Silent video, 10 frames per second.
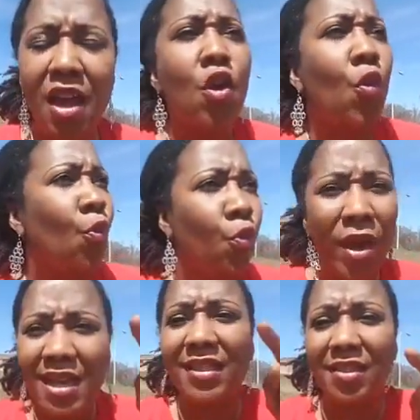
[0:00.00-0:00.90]

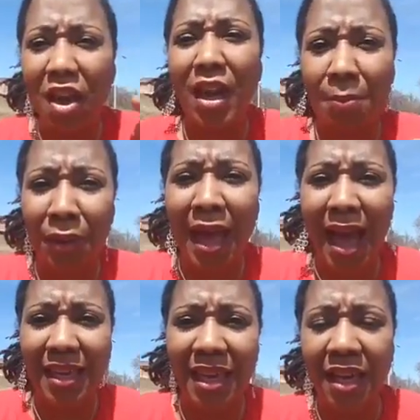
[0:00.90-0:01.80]
We started
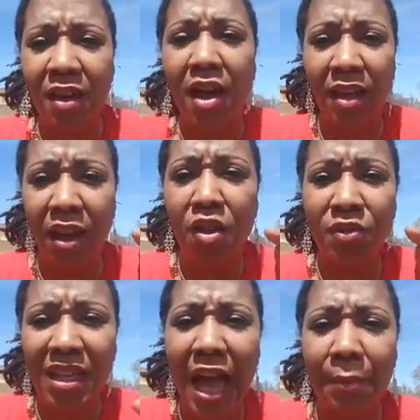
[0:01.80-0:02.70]
blocking a long
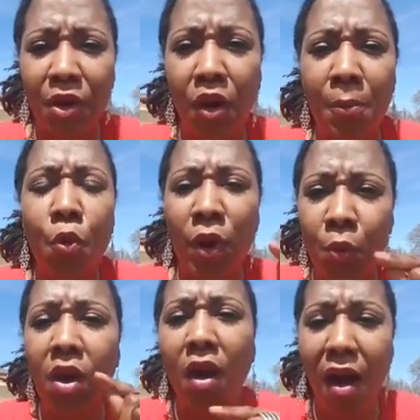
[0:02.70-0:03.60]
time ago, but we
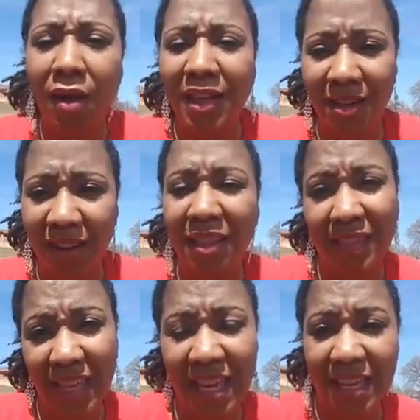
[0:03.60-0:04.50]
would call it other
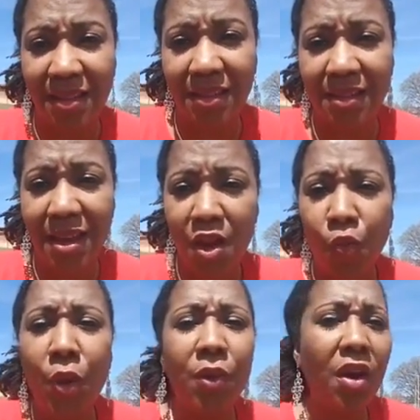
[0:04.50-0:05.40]
things.
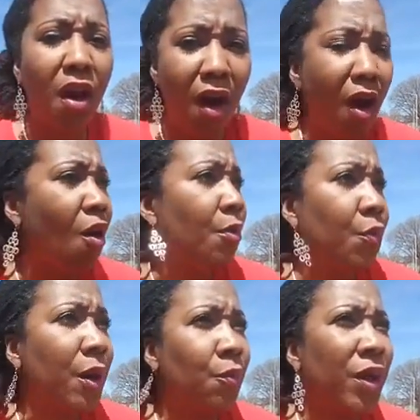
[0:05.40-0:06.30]

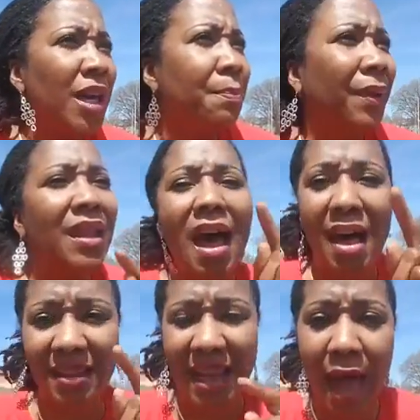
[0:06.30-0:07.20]
We
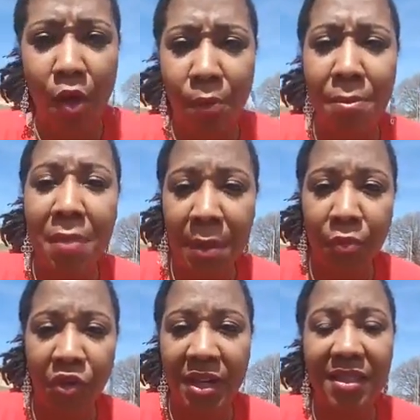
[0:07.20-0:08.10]
blocked out
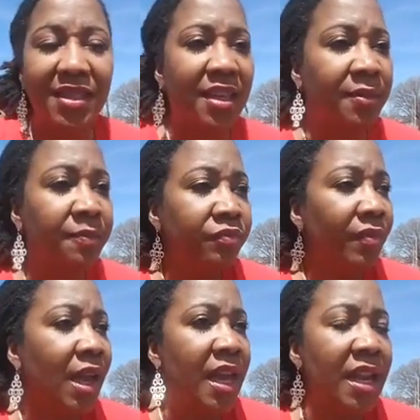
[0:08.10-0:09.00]
memories
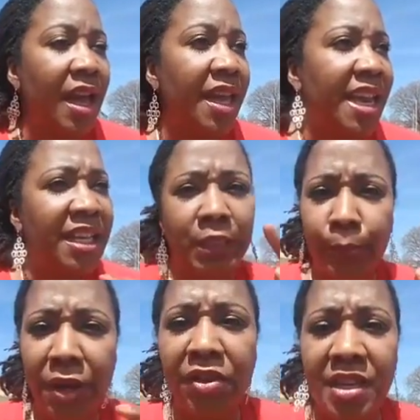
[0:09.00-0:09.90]
and
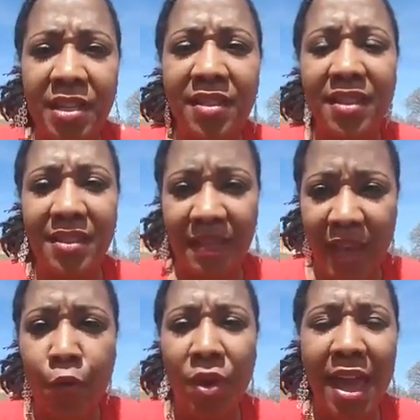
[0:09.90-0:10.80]
experiences
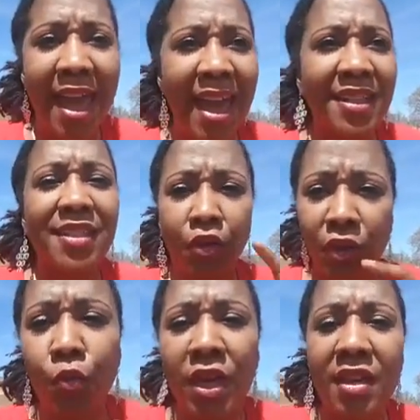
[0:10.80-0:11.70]
that we had so
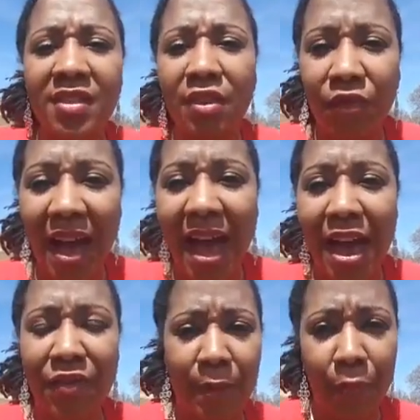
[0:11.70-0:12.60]
that we could
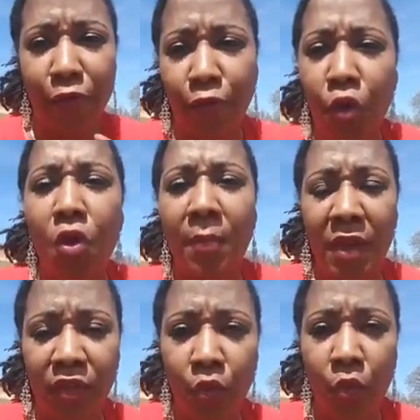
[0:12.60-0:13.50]
survive and perform
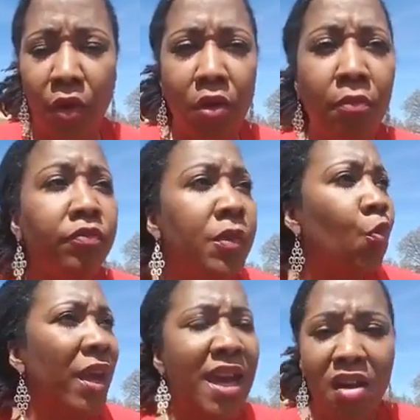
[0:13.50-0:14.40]
in the world.
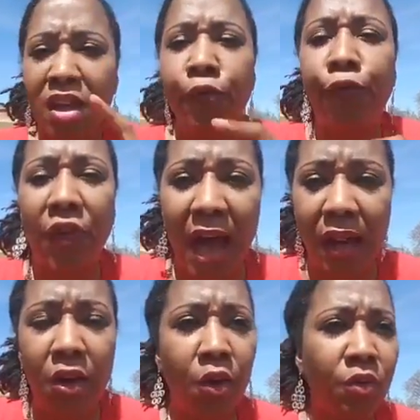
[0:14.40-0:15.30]
We
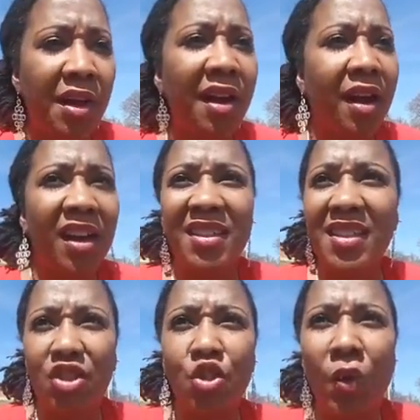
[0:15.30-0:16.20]
unfollowed
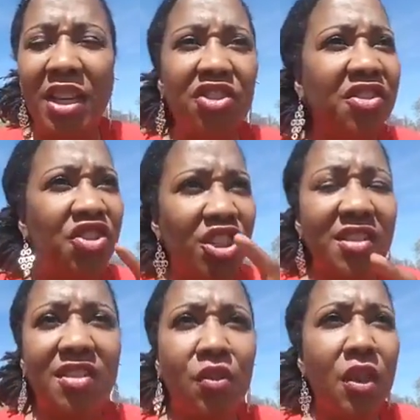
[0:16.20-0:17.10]
situations
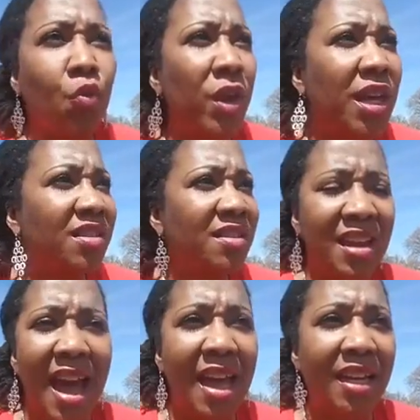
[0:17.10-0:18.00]
just so that we could
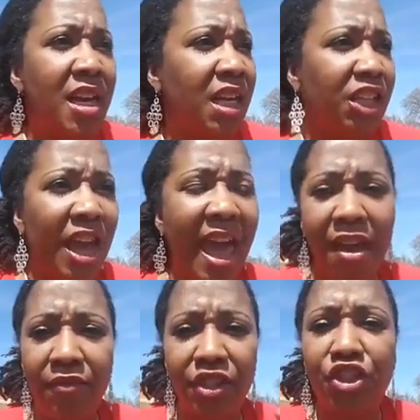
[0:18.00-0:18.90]
not
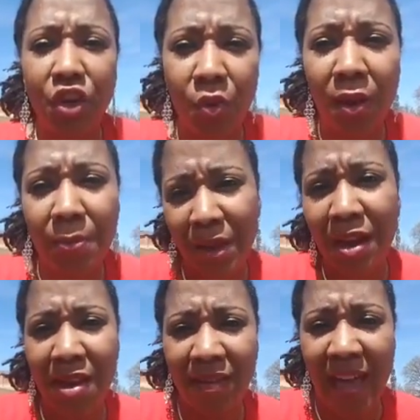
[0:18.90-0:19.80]
have it show up in
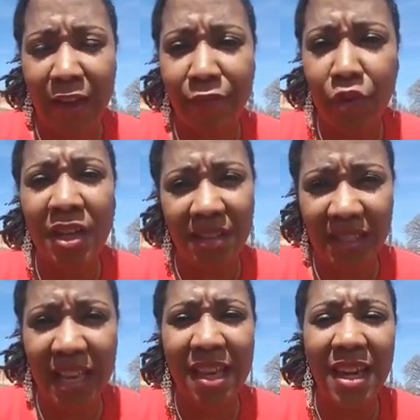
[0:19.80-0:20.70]
our life. You
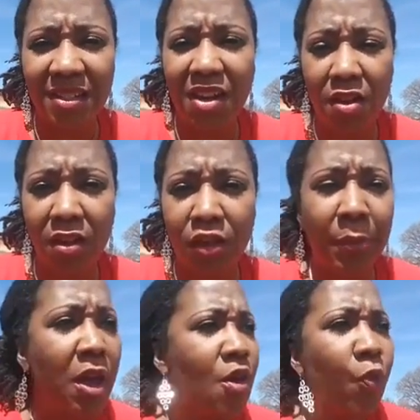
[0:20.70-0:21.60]
understand? Can I talk a little
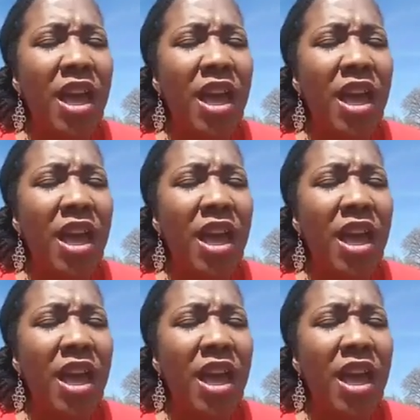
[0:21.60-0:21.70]
bit? We